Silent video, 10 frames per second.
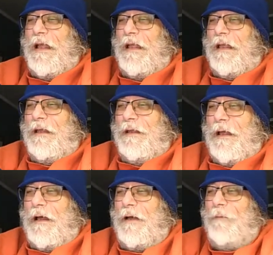and
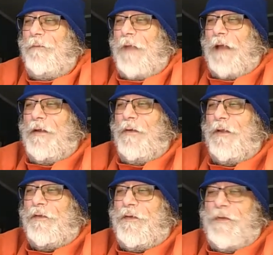um, I know
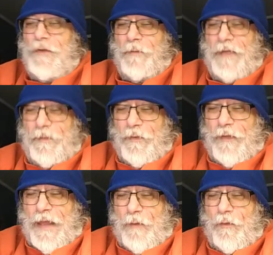that two of the people
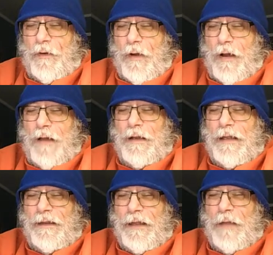that were on
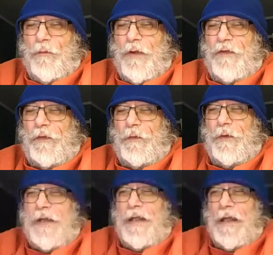in Rust
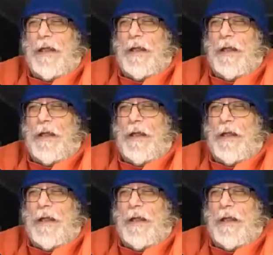3,